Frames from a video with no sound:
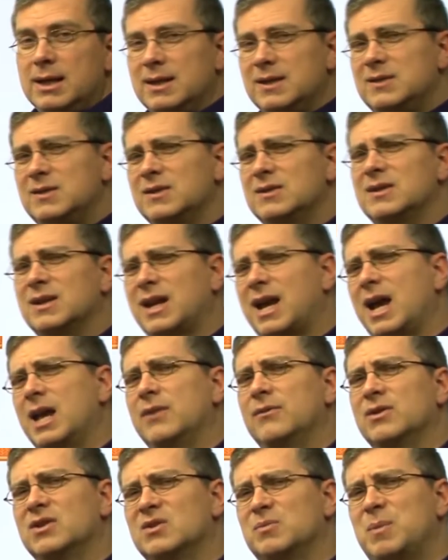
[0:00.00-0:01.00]
this is a kind
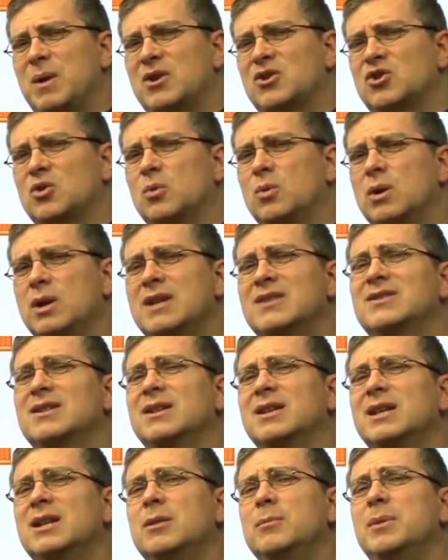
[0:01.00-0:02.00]
of a special word. It's a
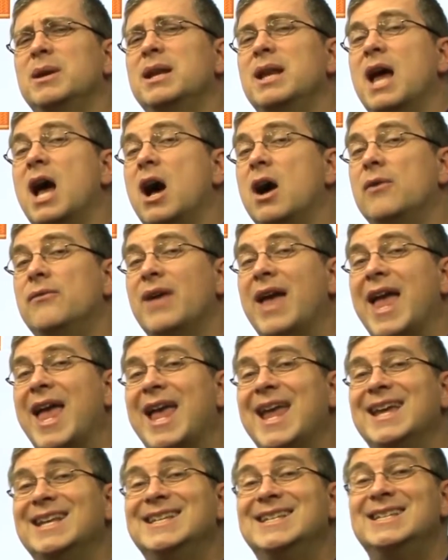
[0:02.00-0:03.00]
little bit of
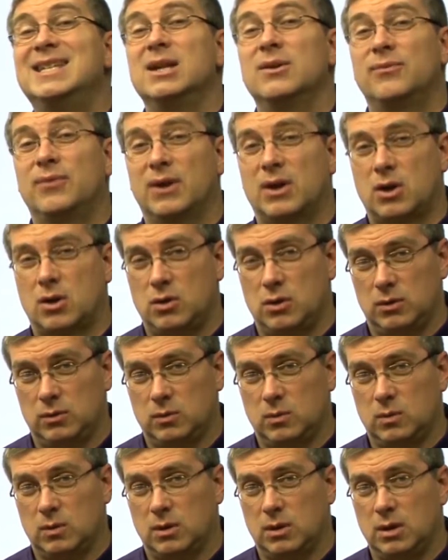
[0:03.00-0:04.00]
a
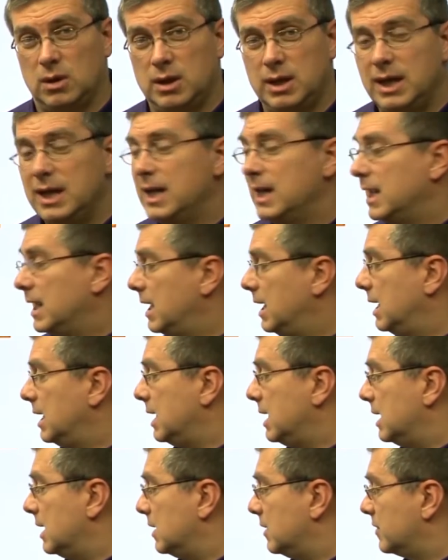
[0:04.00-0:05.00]
difficult word.
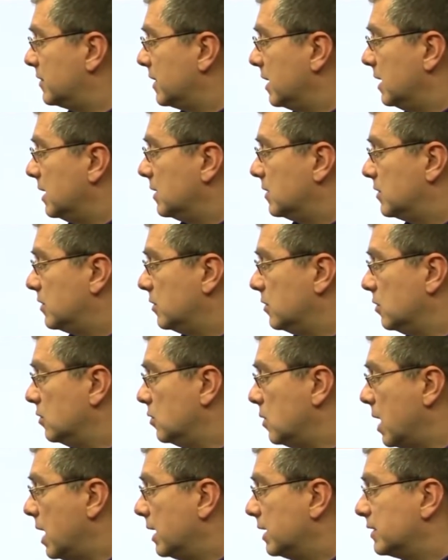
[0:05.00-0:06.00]
It is
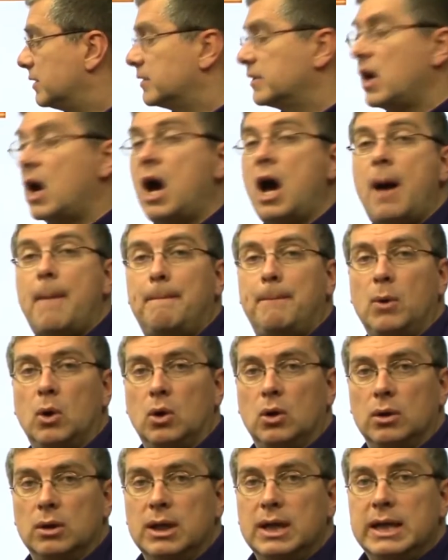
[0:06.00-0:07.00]
to
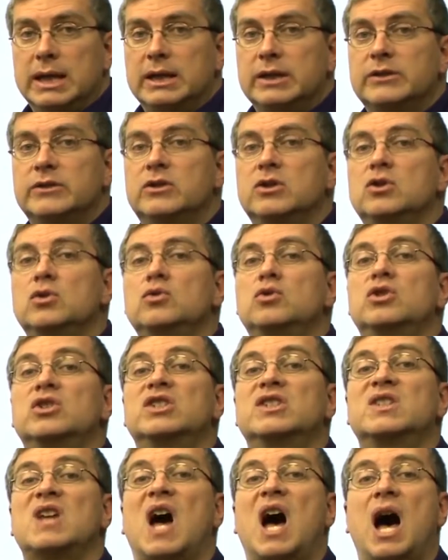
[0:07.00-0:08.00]
topple. To
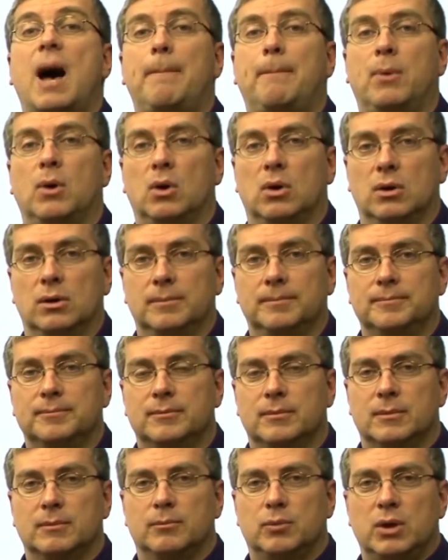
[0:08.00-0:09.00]
topple.
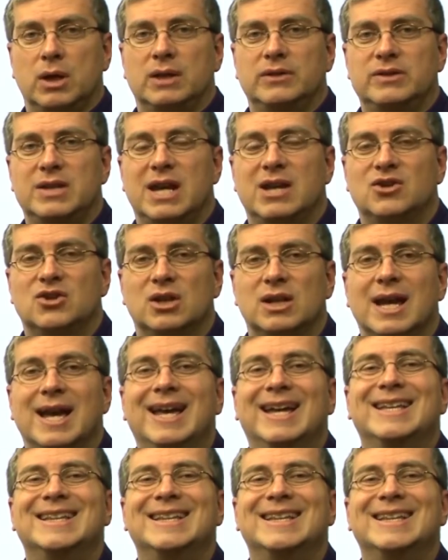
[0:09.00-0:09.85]
Pronunciation.